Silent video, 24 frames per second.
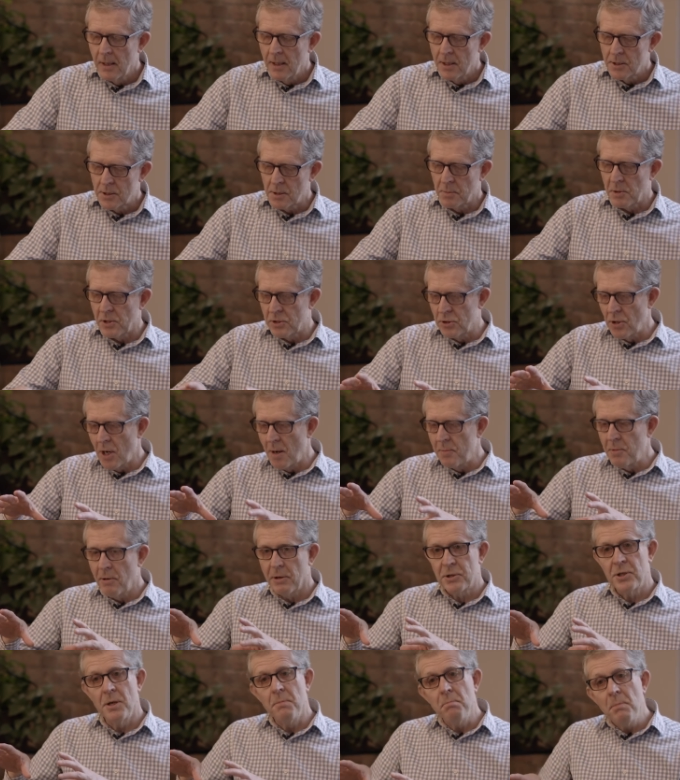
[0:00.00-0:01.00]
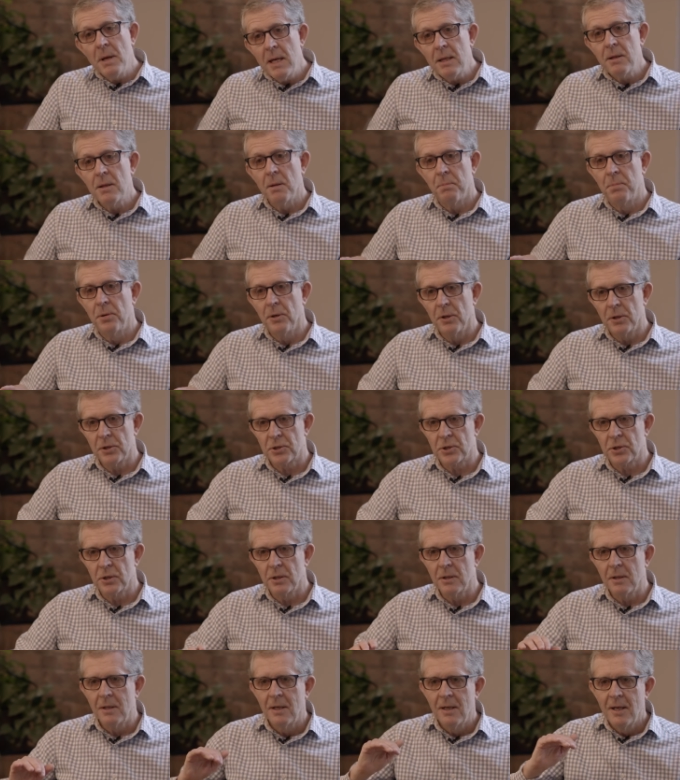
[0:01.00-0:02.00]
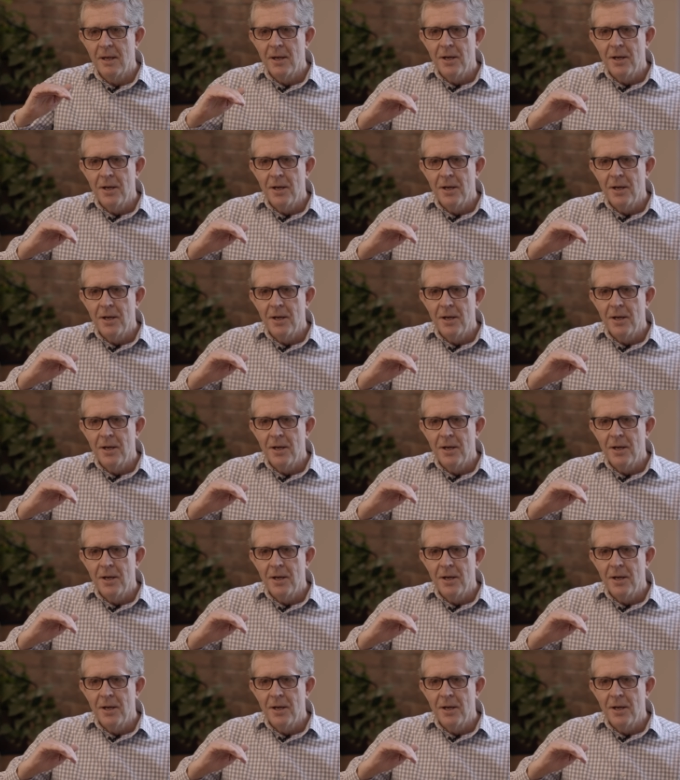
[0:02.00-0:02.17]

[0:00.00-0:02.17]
So by the time you actually meet the person,